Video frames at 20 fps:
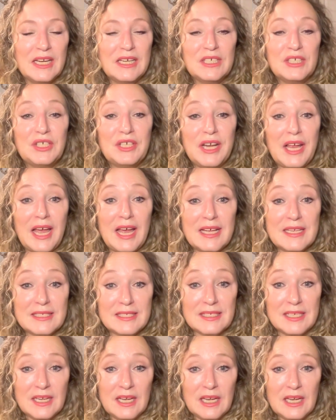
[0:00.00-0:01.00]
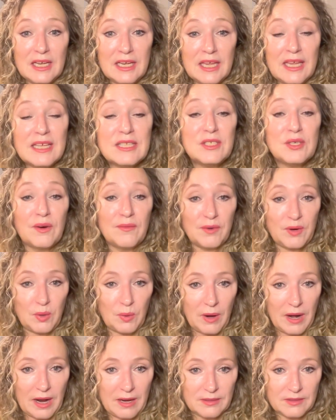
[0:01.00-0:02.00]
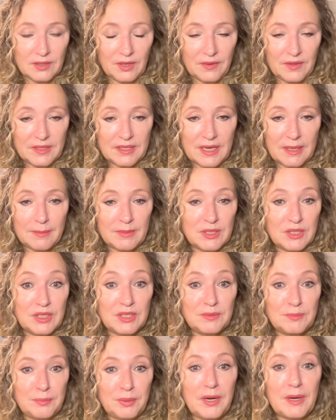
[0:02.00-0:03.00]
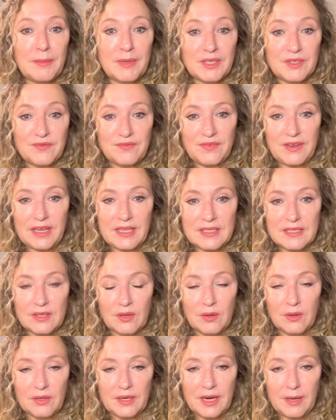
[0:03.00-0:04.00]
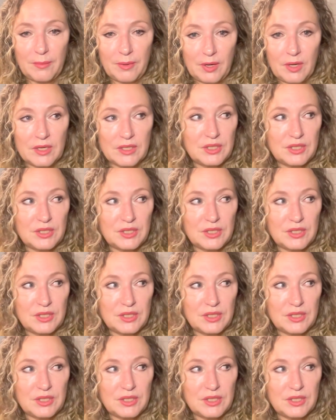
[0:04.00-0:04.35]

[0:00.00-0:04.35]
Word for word: She has, kids over to her house all the time and she pretty much feeds the whole neighborhood